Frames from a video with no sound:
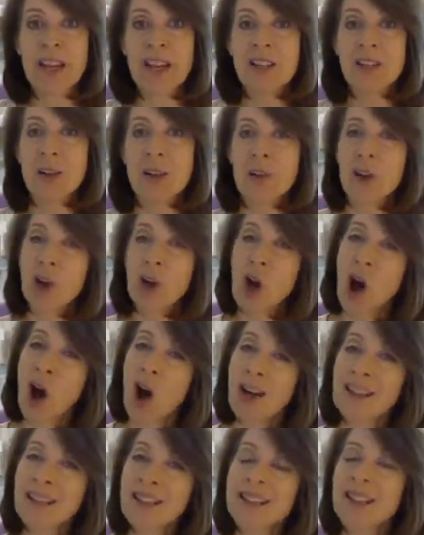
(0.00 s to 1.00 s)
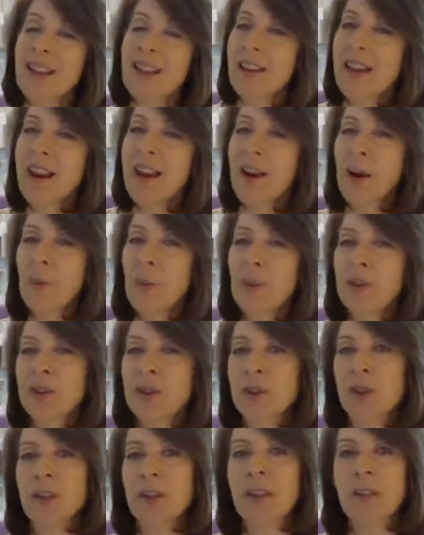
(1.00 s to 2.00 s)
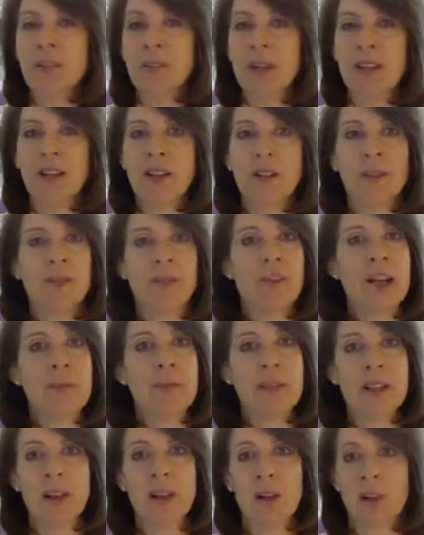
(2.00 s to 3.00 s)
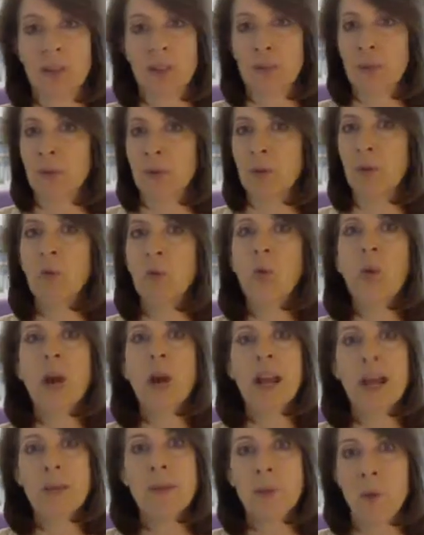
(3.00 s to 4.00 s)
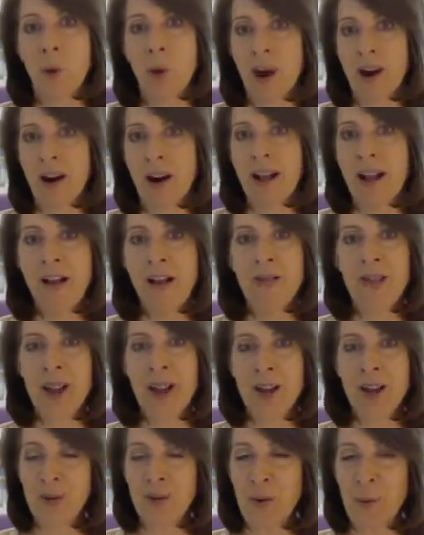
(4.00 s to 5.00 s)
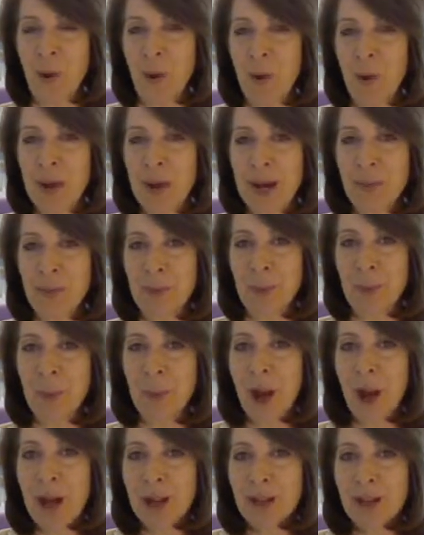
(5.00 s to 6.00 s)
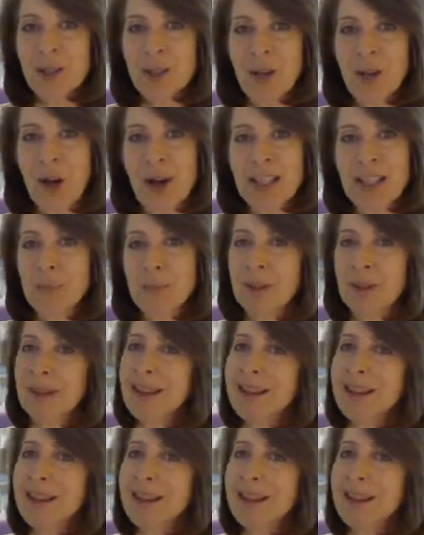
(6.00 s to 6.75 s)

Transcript: So the costs there will certainly be, your framing cost will be way more than your wallpaper product cost, but